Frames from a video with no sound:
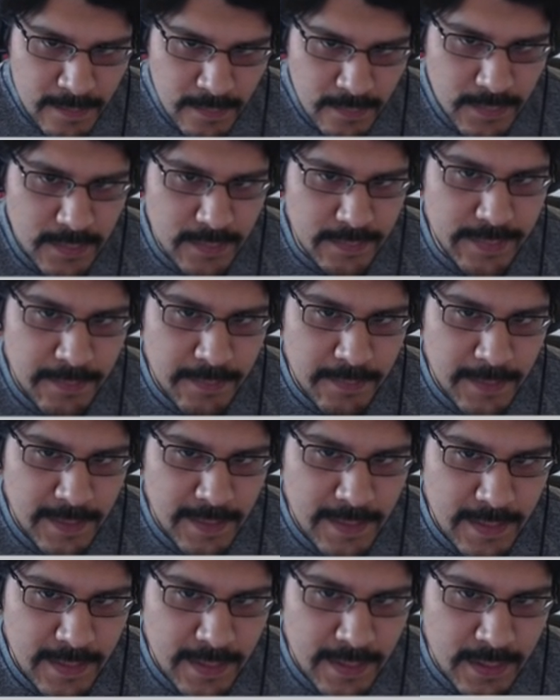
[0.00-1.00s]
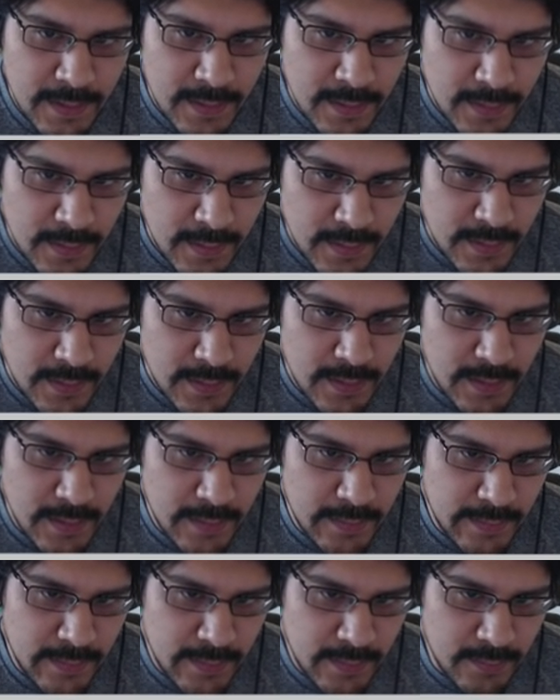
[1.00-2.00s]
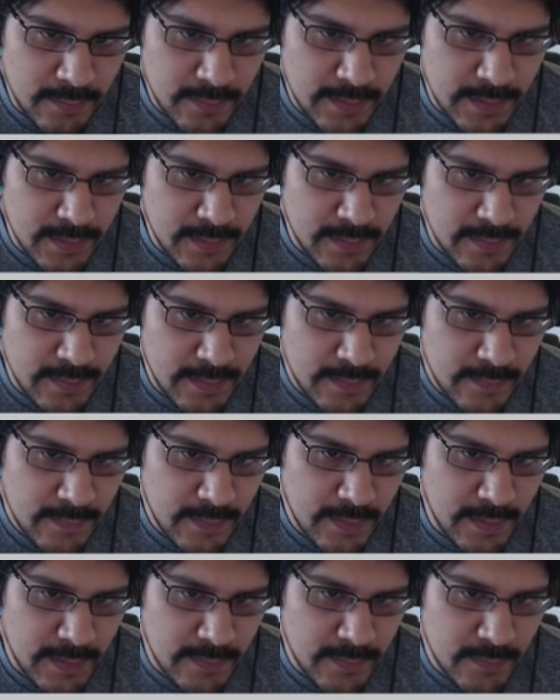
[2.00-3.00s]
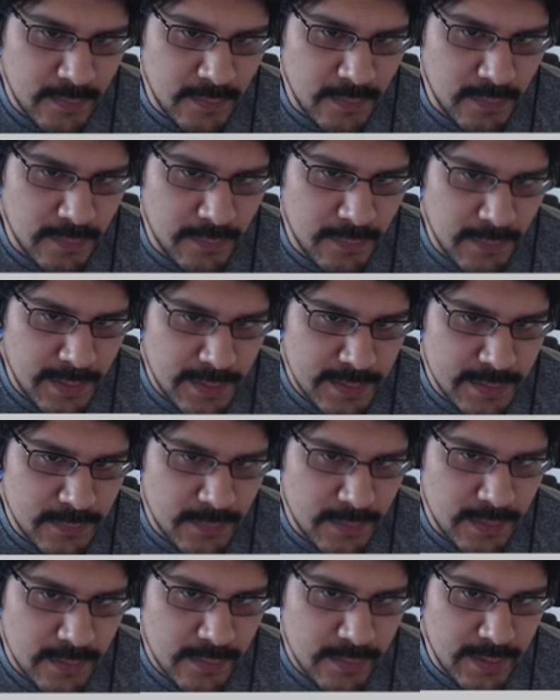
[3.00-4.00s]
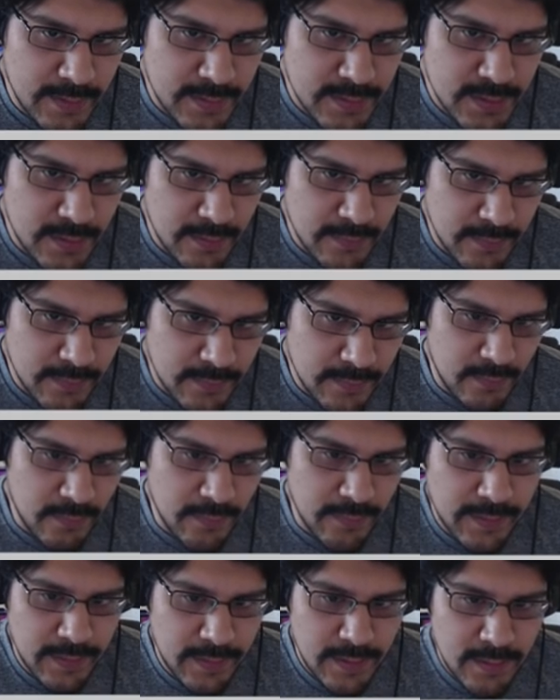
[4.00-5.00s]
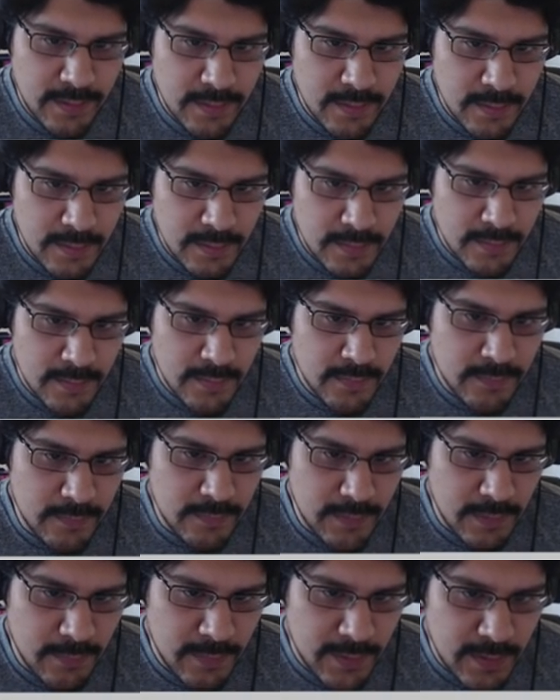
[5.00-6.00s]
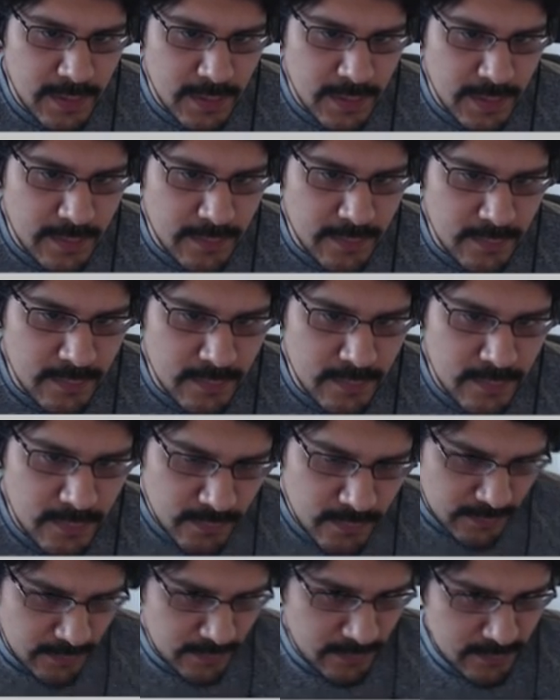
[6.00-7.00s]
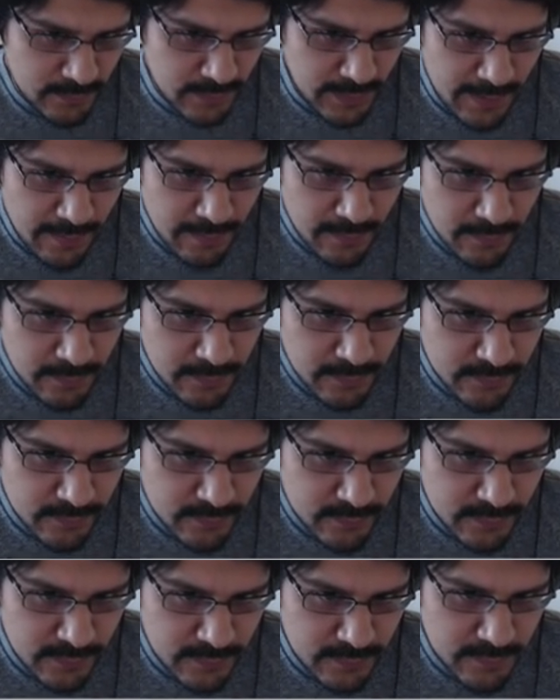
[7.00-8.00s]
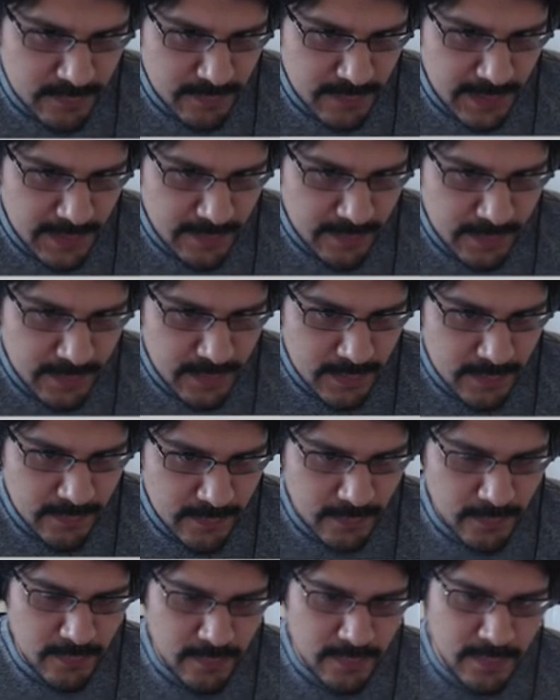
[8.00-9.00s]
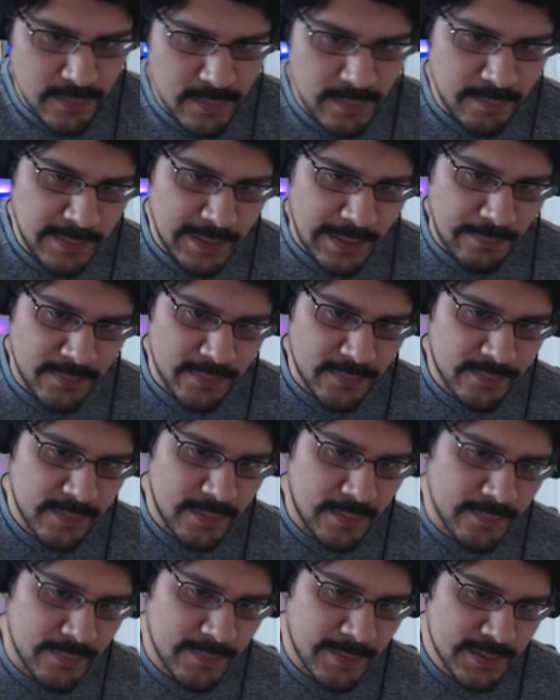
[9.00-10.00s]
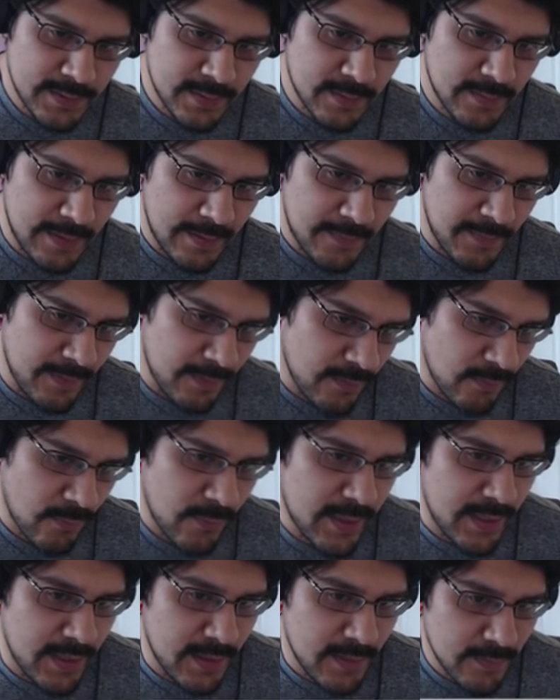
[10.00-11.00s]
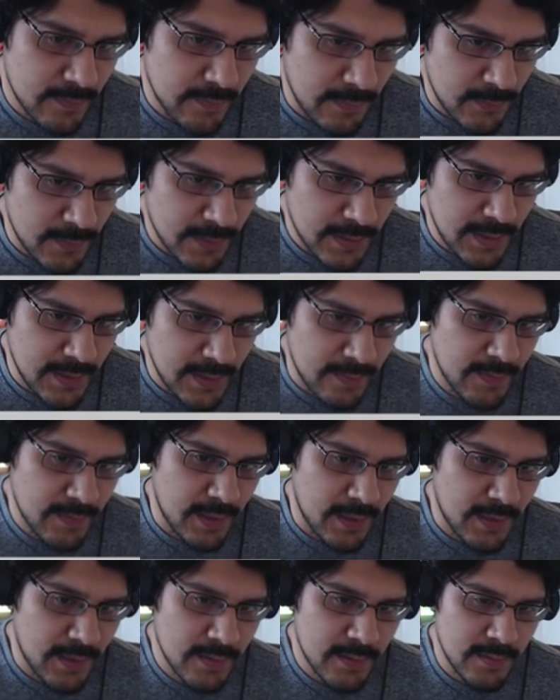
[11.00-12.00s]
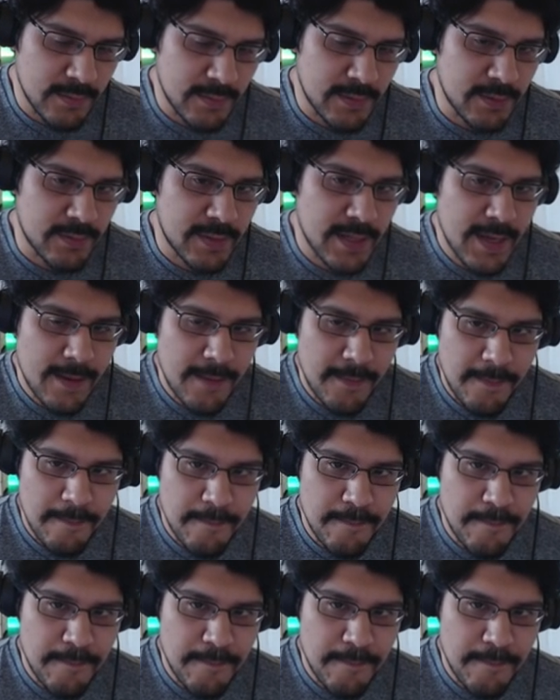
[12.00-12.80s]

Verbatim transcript: Click on that guy. And then I'll click on this guy too because we actually want to create a shell throughout the whole thing. So then we can either use the arrow to make a thickness or apply one ourselves. I'm actually going to type in 3 because I want it kind of thick. And I'll hit OK.